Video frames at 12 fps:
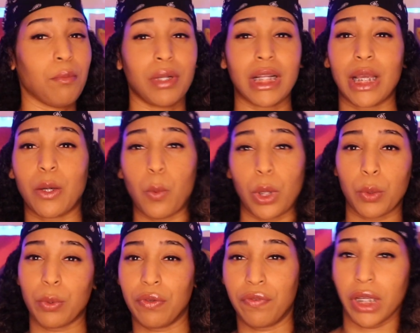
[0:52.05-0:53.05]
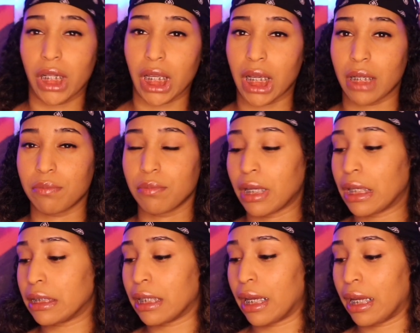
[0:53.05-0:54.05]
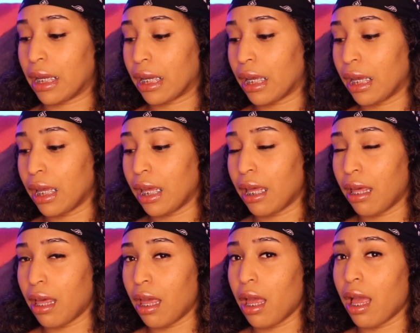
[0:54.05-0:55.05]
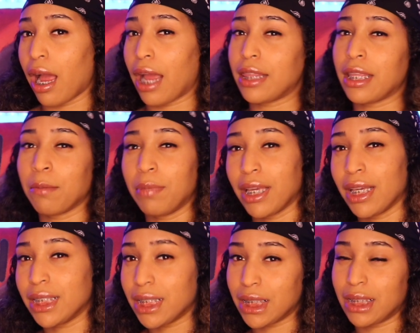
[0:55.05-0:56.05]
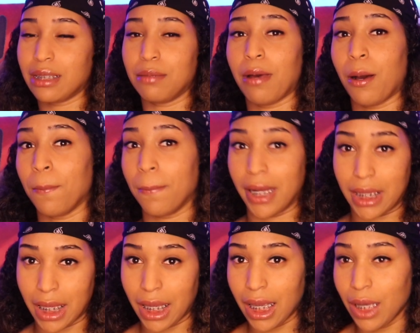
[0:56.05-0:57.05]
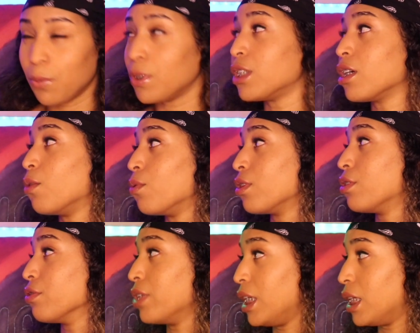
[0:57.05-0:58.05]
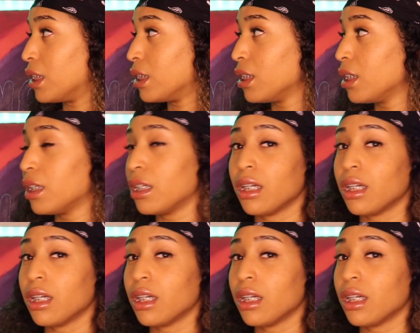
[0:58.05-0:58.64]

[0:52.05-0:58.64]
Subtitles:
But like, what are we feeling? Because like, I think because this is about money, we should go with green.